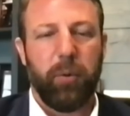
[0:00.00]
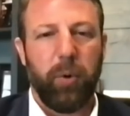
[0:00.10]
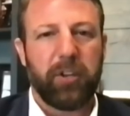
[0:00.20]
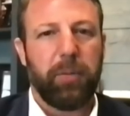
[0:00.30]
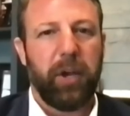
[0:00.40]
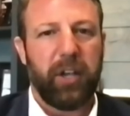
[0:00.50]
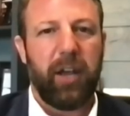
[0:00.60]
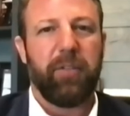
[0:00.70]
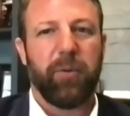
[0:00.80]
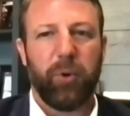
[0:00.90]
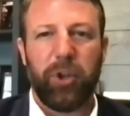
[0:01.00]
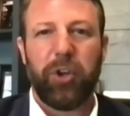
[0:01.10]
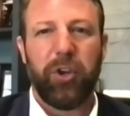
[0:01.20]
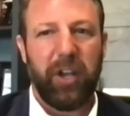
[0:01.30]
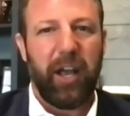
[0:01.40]
We expect to have a really
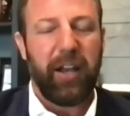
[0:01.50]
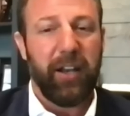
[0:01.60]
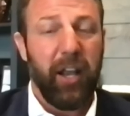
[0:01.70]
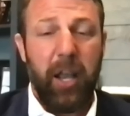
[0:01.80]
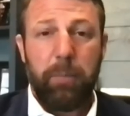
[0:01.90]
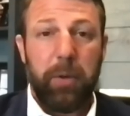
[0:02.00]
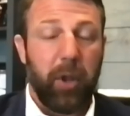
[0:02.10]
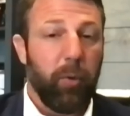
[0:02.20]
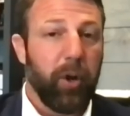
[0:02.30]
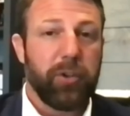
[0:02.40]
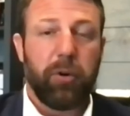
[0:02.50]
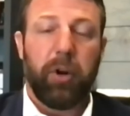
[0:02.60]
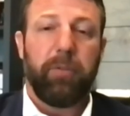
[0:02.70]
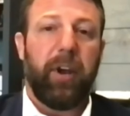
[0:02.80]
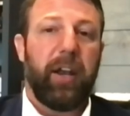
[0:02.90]
good night. And people that want to join
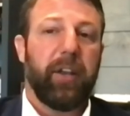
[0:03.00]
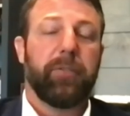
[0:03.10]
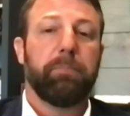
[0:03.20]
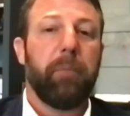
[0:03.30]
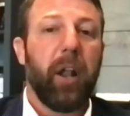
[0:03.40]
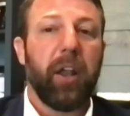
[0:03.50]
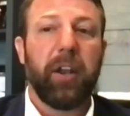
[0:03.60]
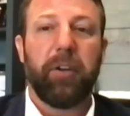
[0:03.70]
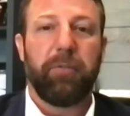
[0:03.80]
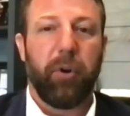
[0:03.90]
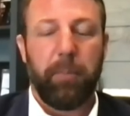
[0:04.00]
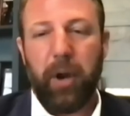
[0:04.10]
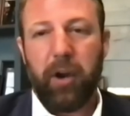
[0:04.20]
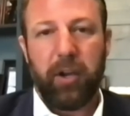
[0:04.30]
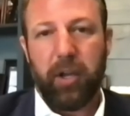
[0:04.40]
our fight, it's Mullin for
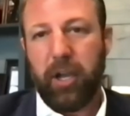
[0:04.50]
America.